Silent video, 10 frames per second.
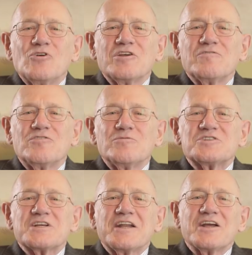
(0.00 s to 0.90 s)
looking forward
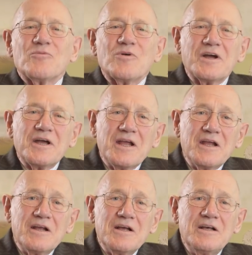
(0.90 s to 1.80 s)
to getting away,
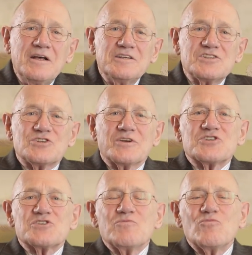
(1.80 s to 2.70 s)
to doing
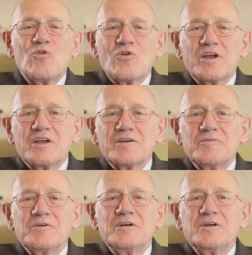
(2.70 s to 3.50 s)
some walking,